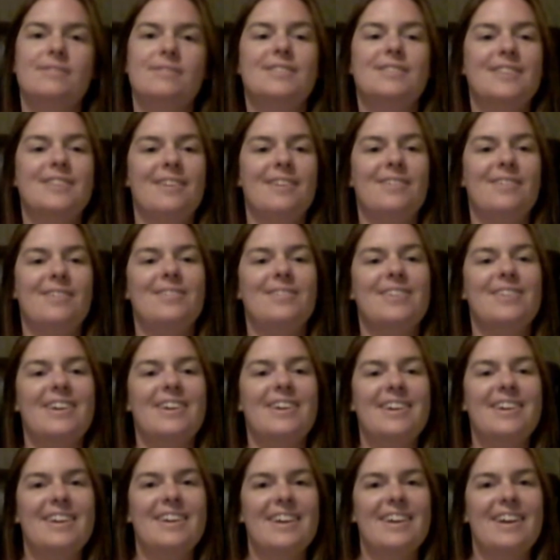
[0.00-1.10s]
So,
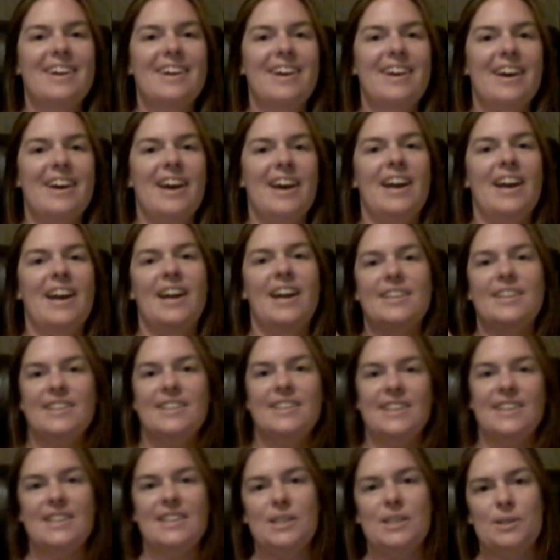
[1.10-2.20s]
and I did
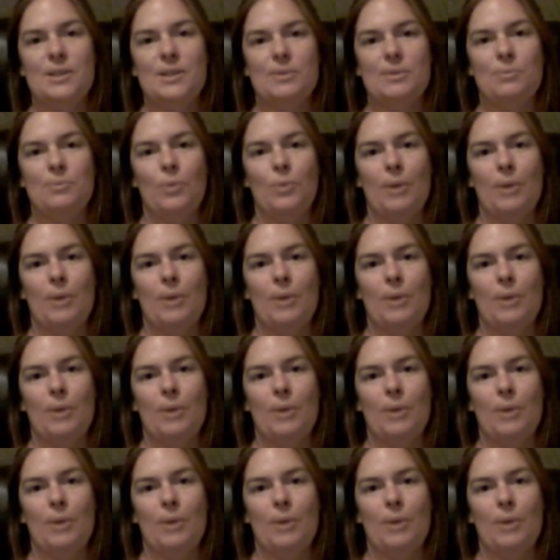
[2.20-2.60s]
this